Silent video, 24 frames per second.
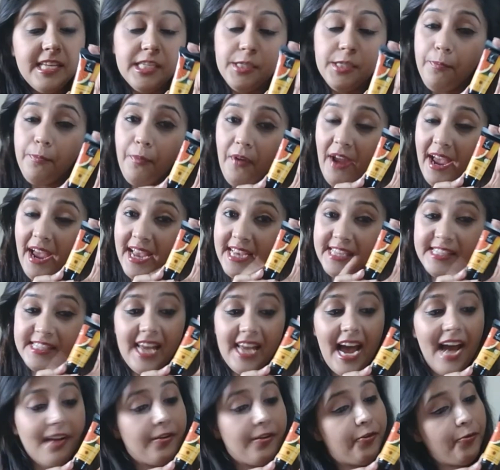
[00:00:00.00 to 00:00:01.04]
is priced
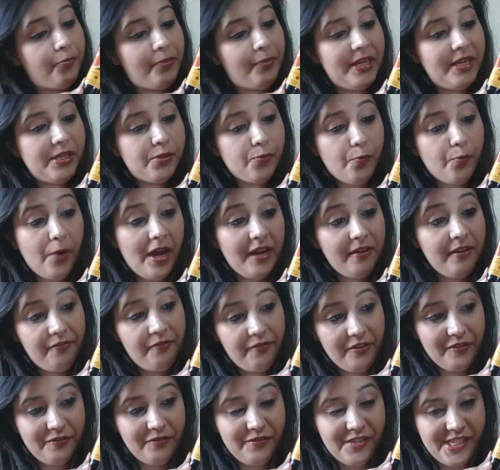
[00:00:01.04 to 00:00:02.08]
at Rs
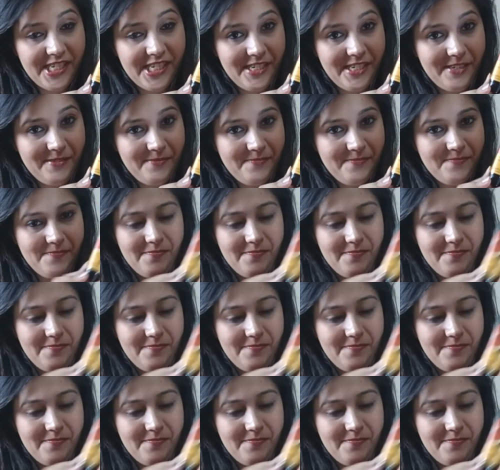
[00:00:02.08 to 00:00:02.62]
150.